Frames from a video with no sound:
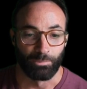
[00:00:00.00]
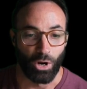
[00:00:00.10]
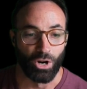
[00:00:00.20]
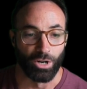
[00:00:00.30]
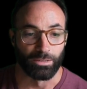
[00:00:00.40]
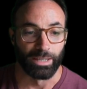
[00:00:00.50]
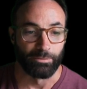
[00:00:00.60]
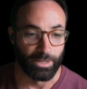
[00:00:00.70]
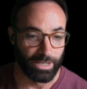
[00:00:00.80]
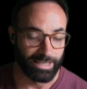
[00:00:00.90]
are
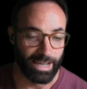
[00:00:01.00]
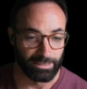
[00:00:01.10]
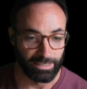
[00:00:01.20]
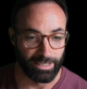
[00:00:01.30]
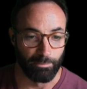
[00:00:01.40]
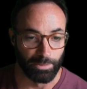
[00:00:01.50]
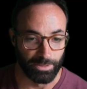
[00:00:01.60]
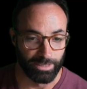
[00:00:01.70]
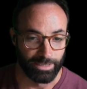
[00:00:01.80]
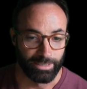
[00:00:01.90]
like very tightly coupled.